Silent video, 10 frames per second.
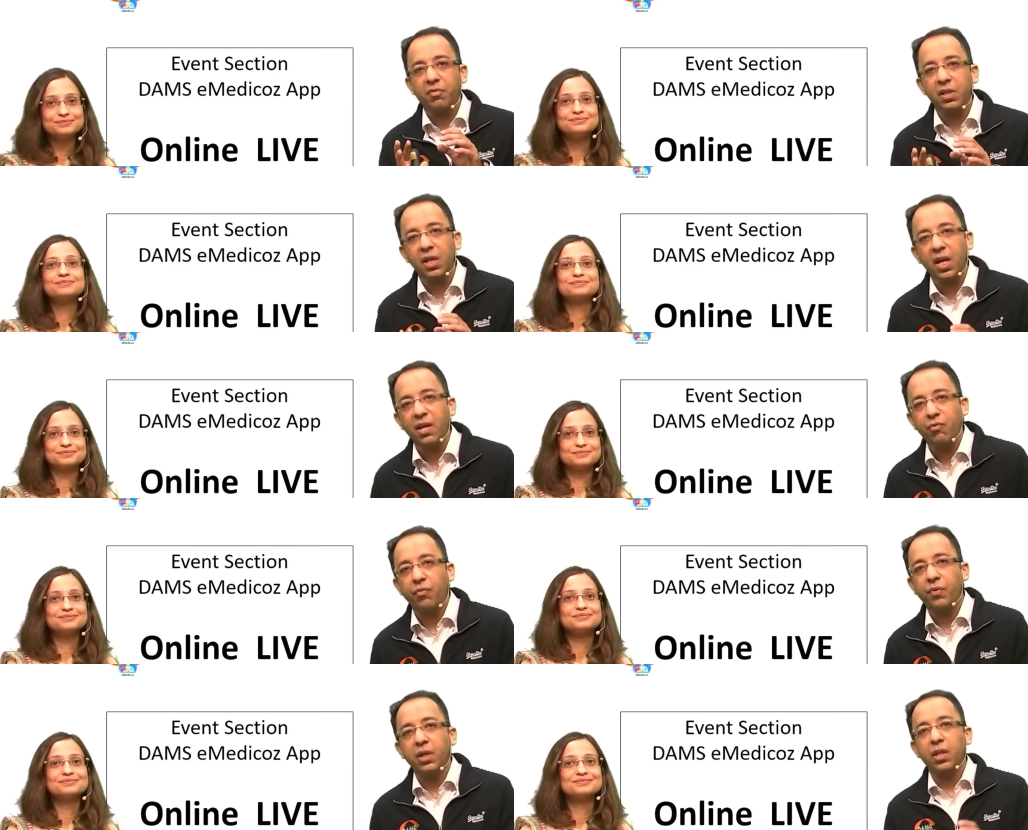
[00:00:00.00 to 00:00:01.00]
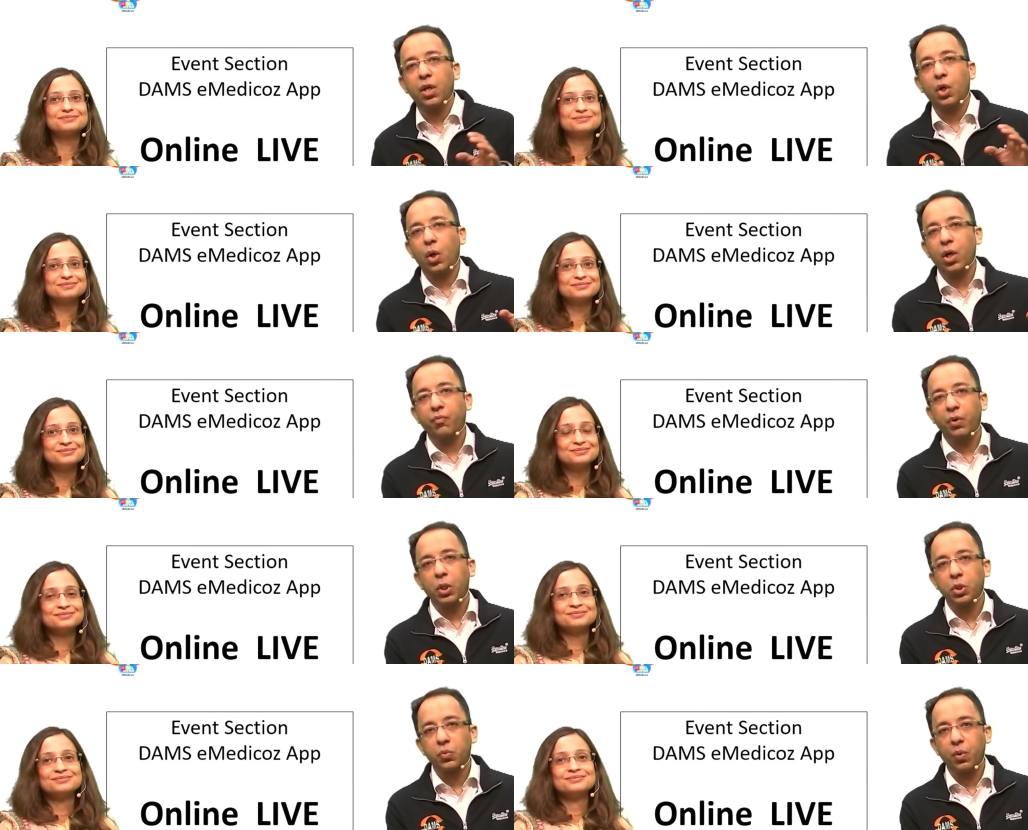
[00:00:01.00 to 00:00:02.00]
Speaker 1: the live event, the recorded videos
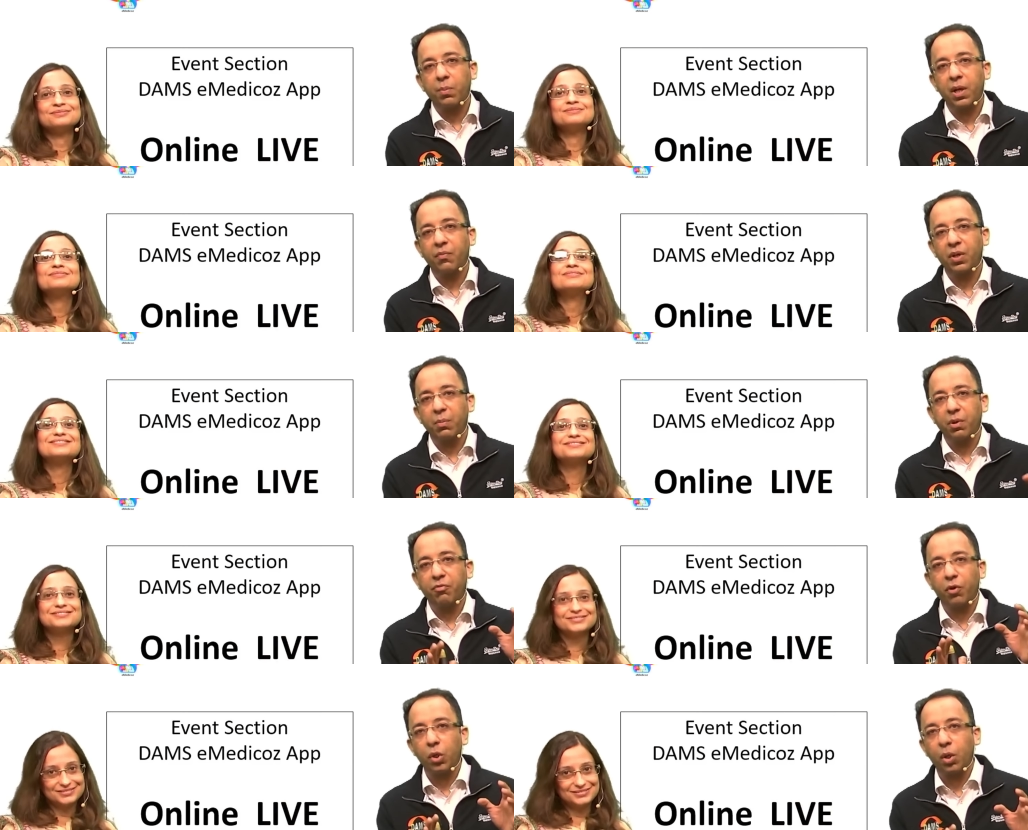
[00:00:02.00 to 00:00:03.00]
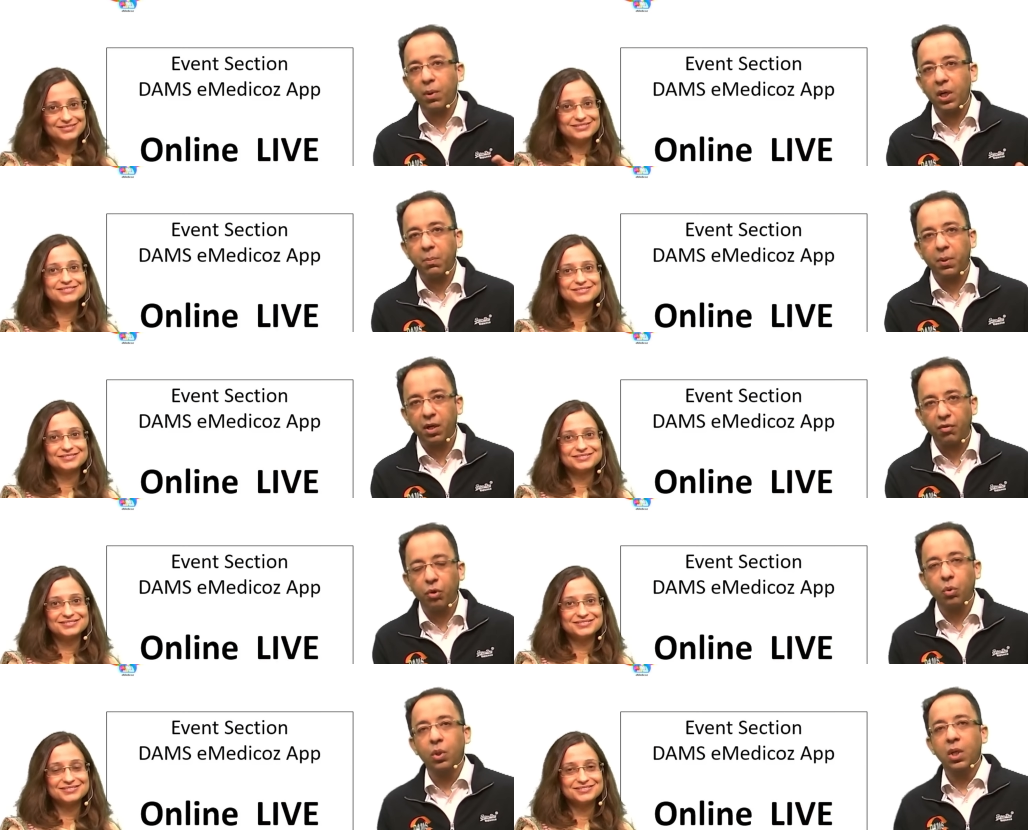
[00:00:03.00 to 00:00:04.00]
will be available for your multiple review.
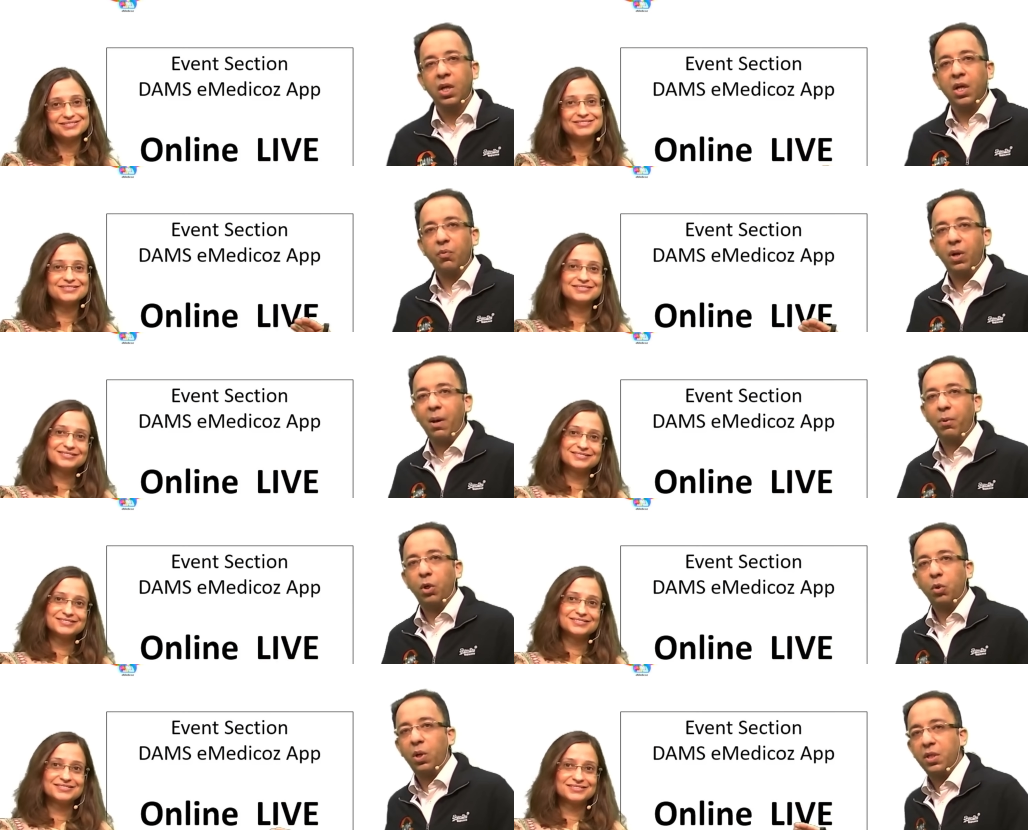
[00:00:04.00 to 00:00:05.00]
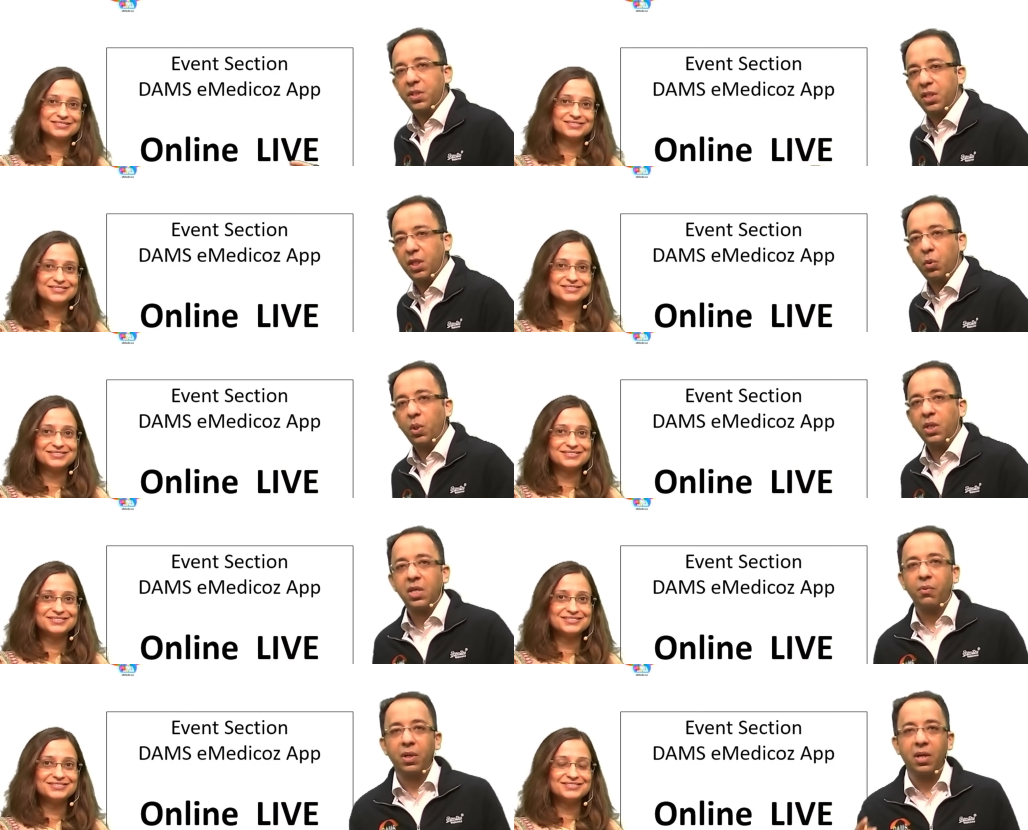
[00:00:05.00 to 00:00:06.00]
It will happen on 26 and
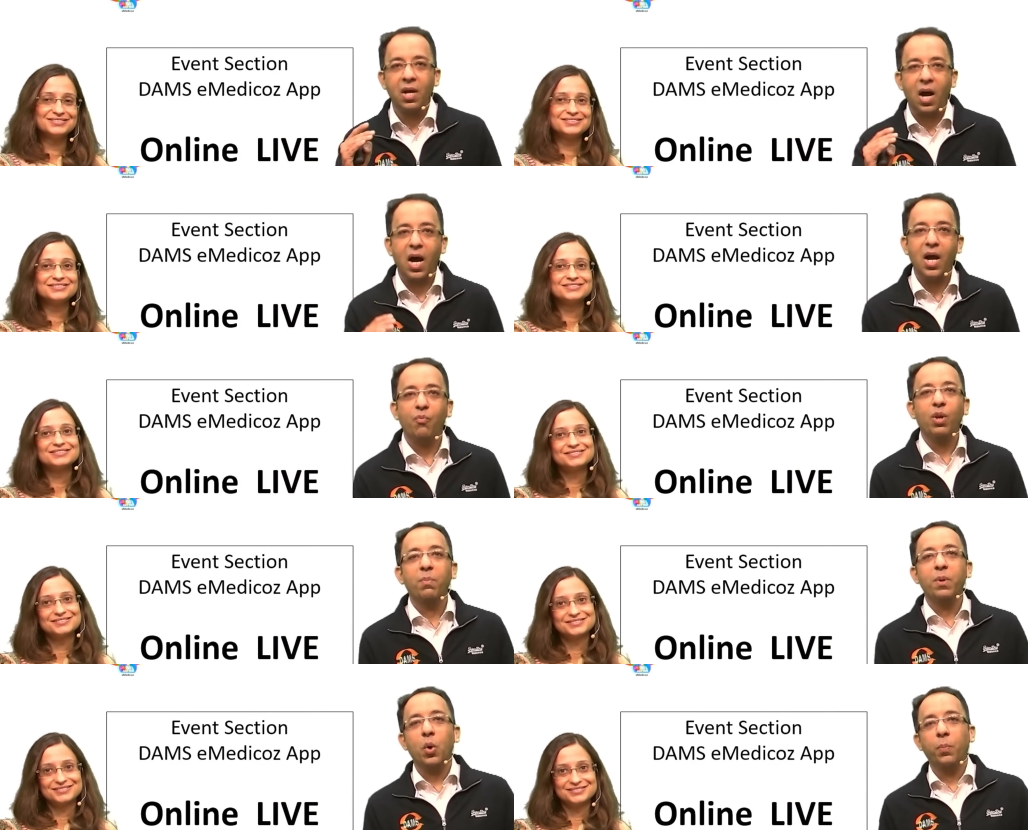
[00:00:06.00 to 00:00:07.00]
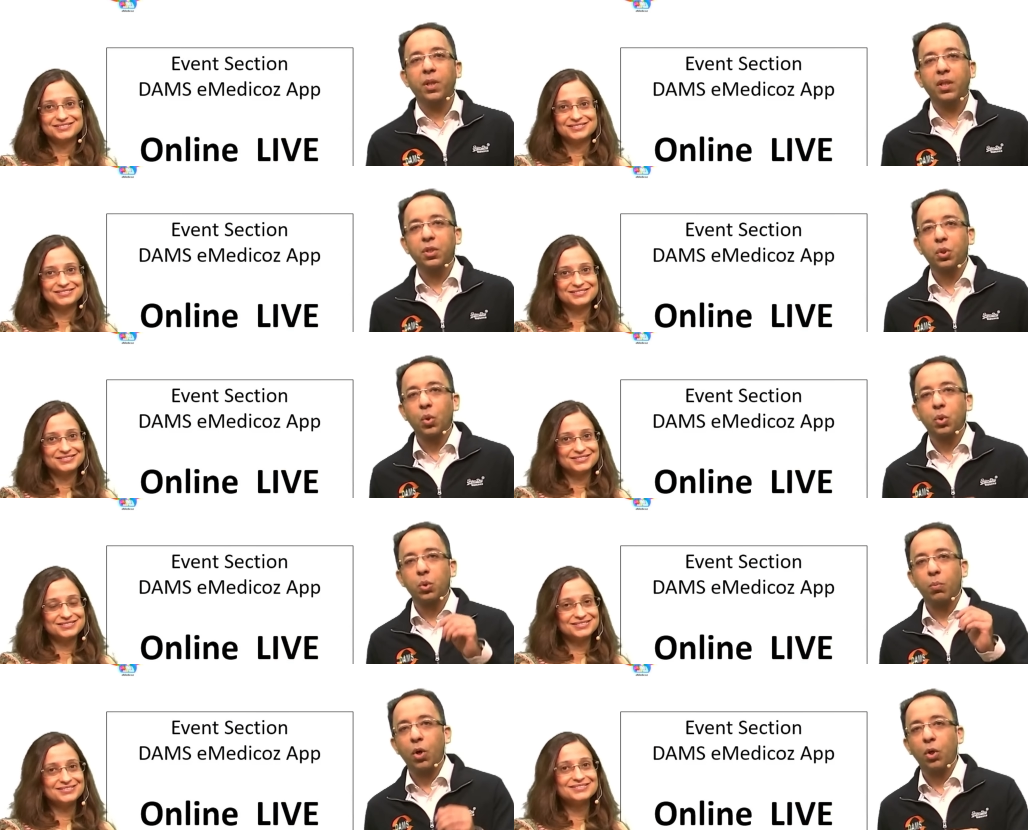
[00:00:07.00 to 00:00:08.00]
27. I will be opening the show
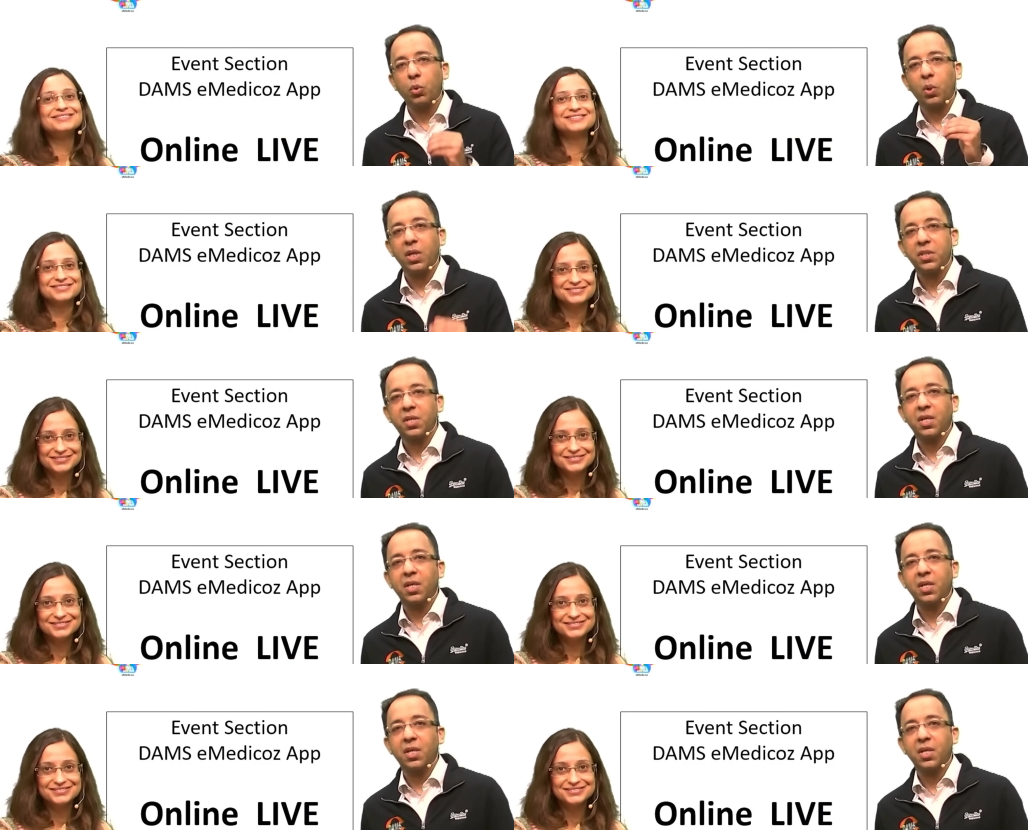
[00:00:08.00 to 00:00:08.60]
tomorrow 26th